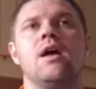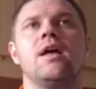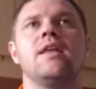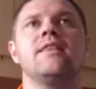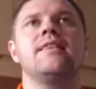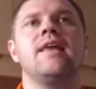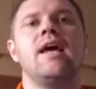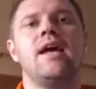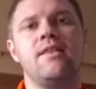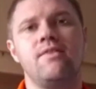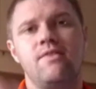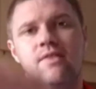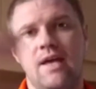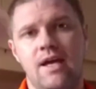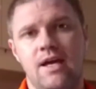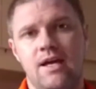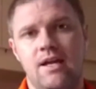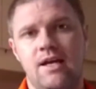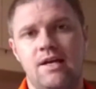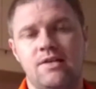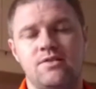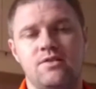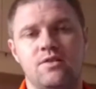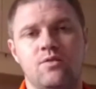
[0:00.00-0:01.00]
Then they can
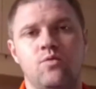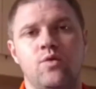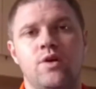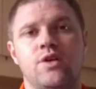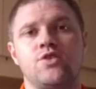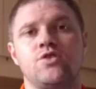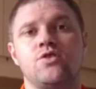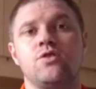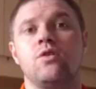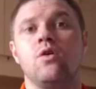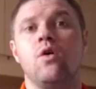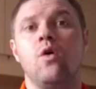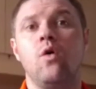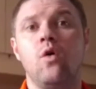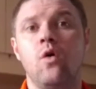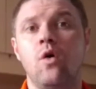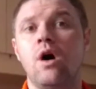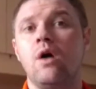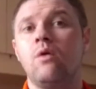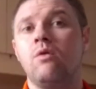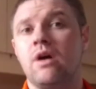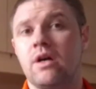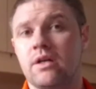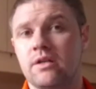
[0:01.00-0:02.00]
ask the question, oh,
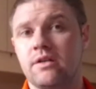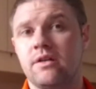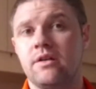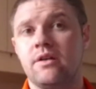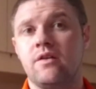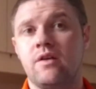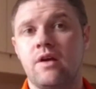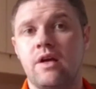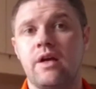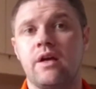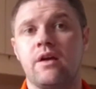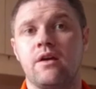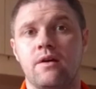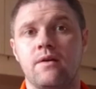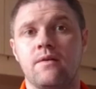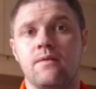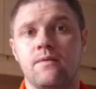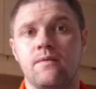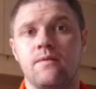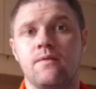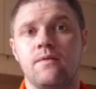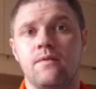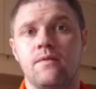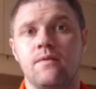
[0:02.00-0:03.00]
how long did it take you?
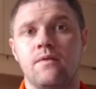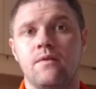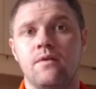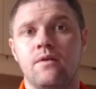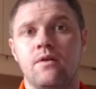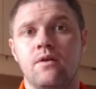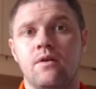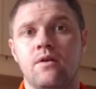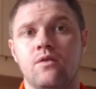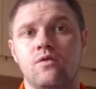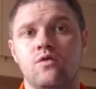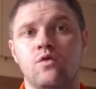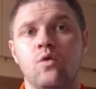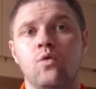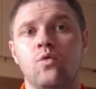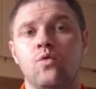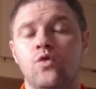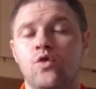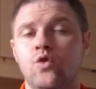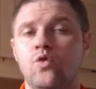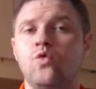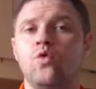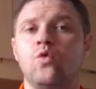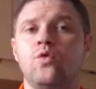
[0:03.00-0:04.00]
So
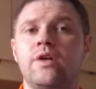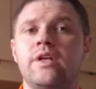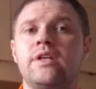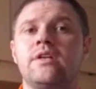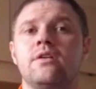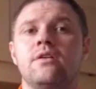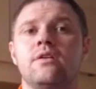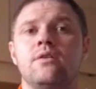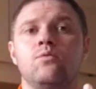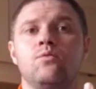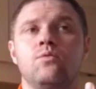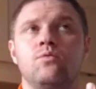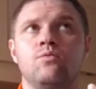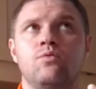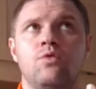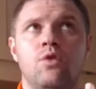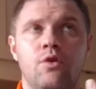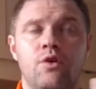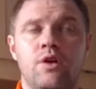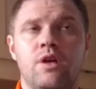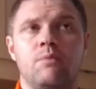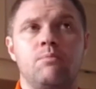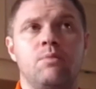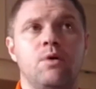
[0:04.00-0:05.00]
you don't need to
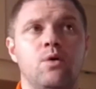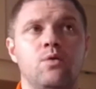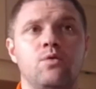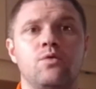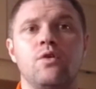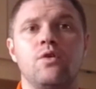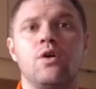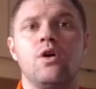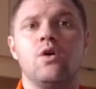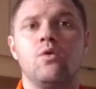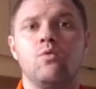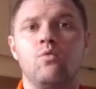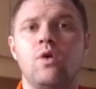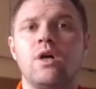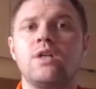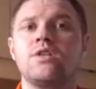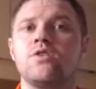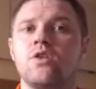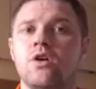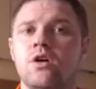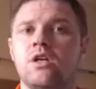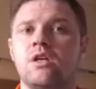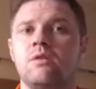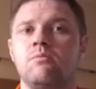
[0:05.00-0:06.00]
worry about what
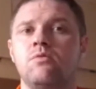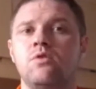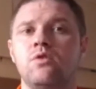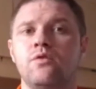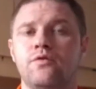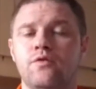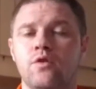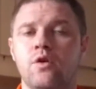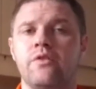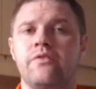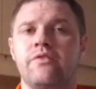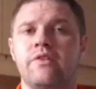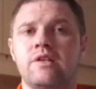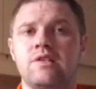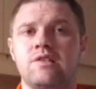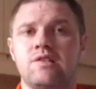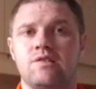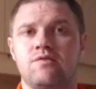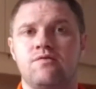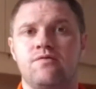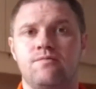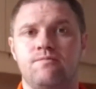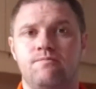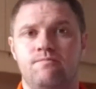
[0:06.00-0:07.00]
time you've done
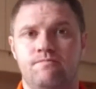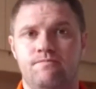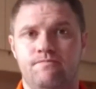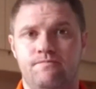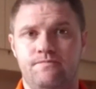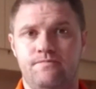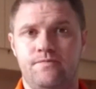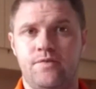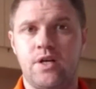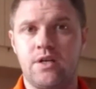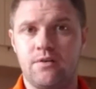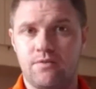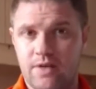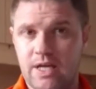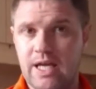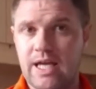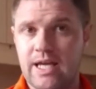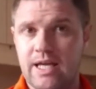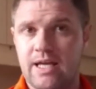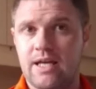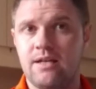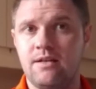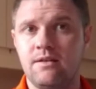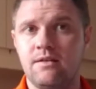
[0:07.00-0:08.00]
this
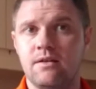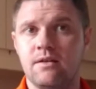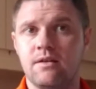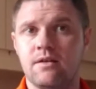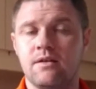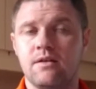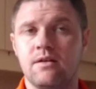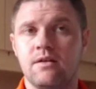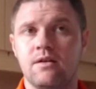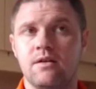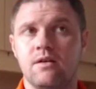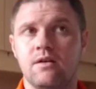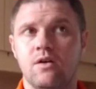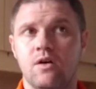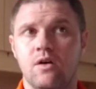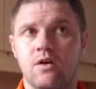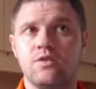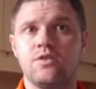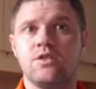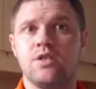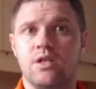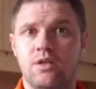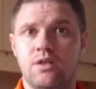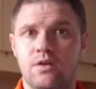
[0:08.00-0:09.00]
5K in
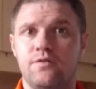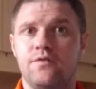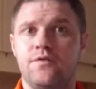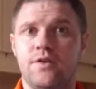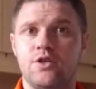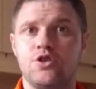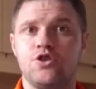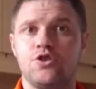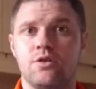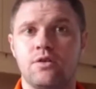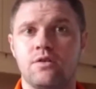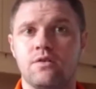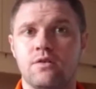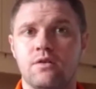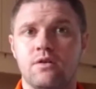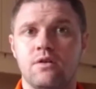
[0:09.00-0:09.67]
until you've finished it.